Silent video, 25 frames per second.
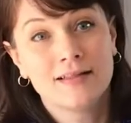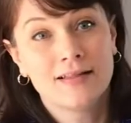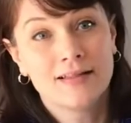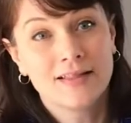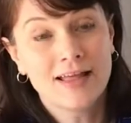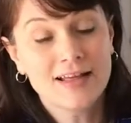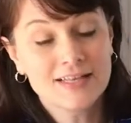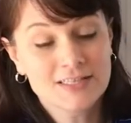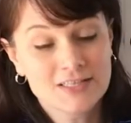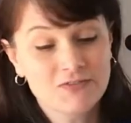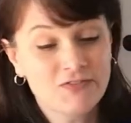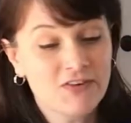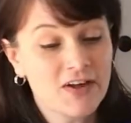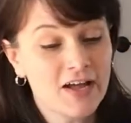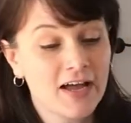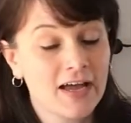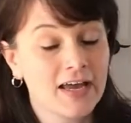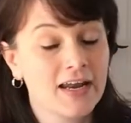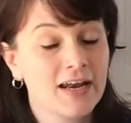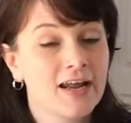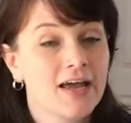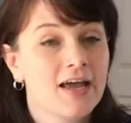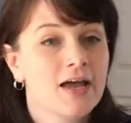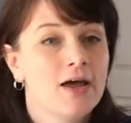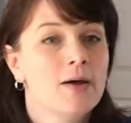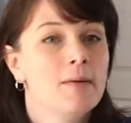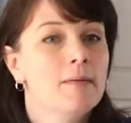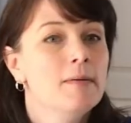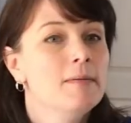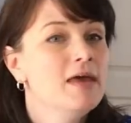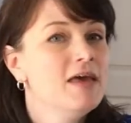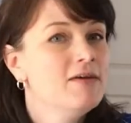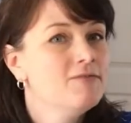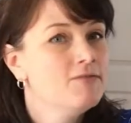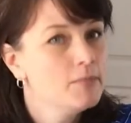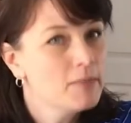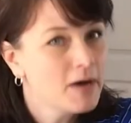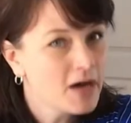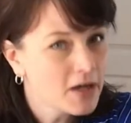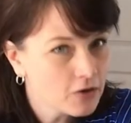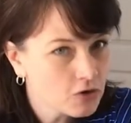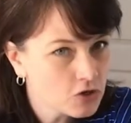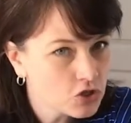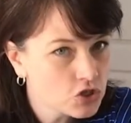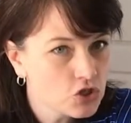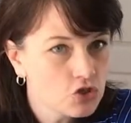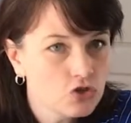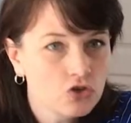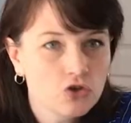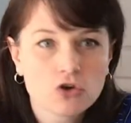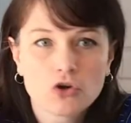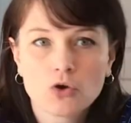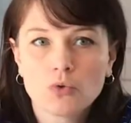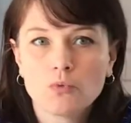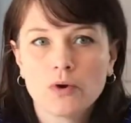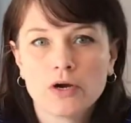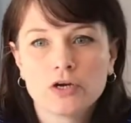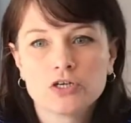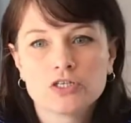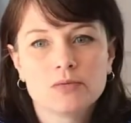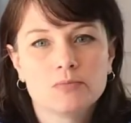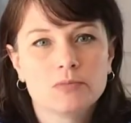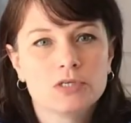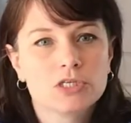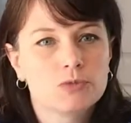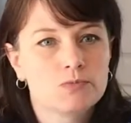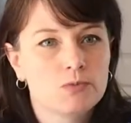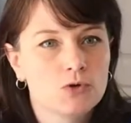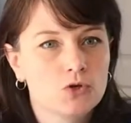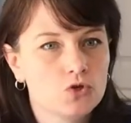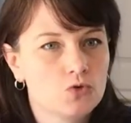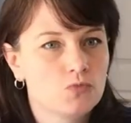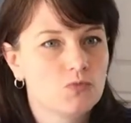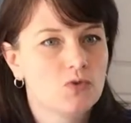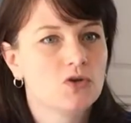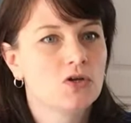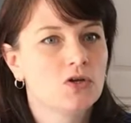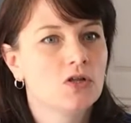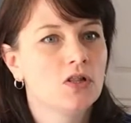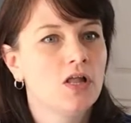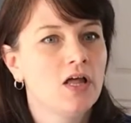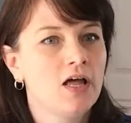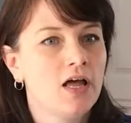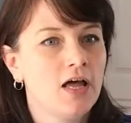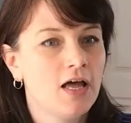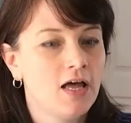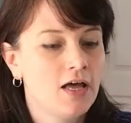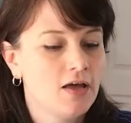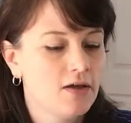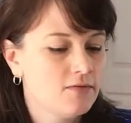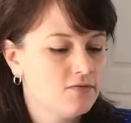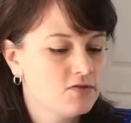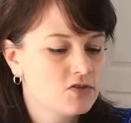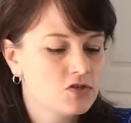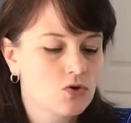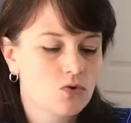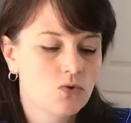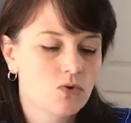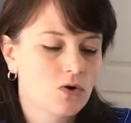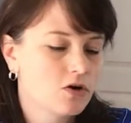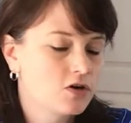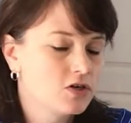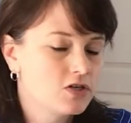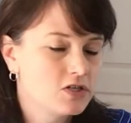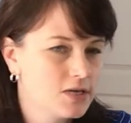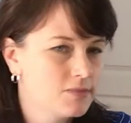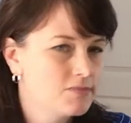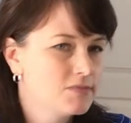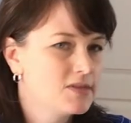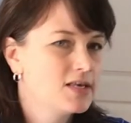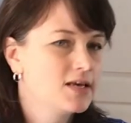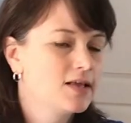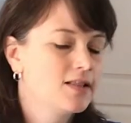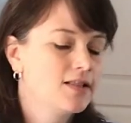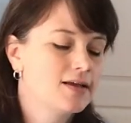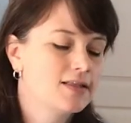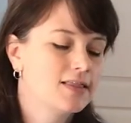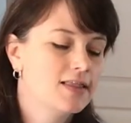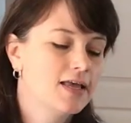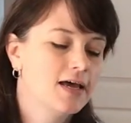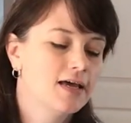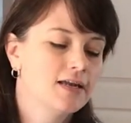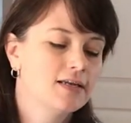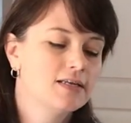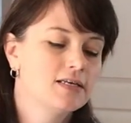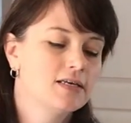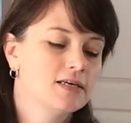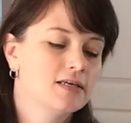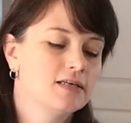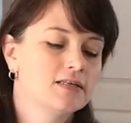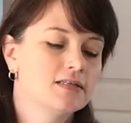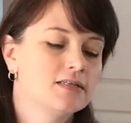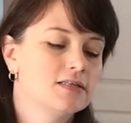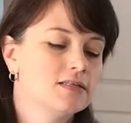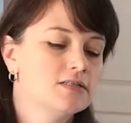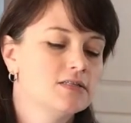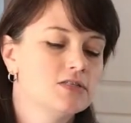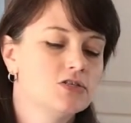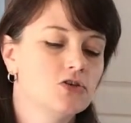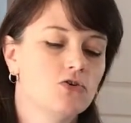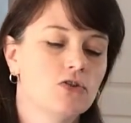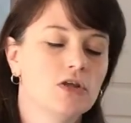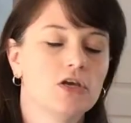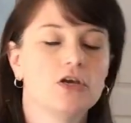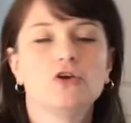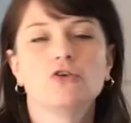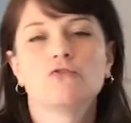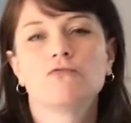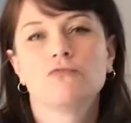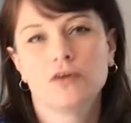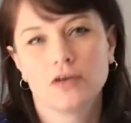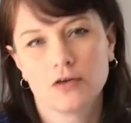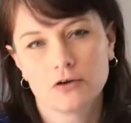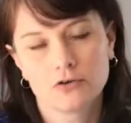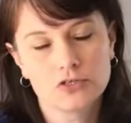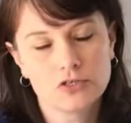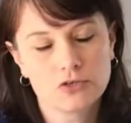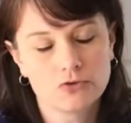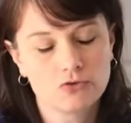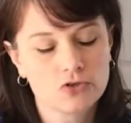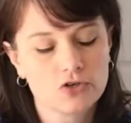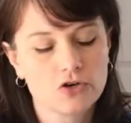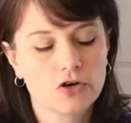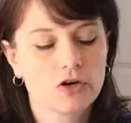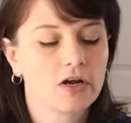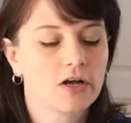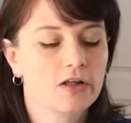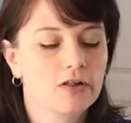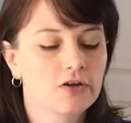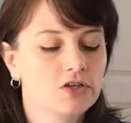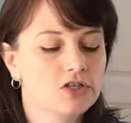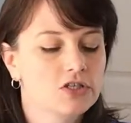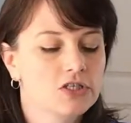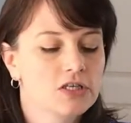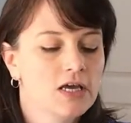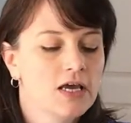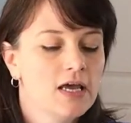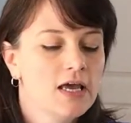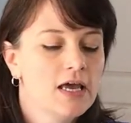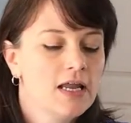That's fine. If it bothers you, you can wear some disposable gloves or something like that so that your fingers don't turn colors.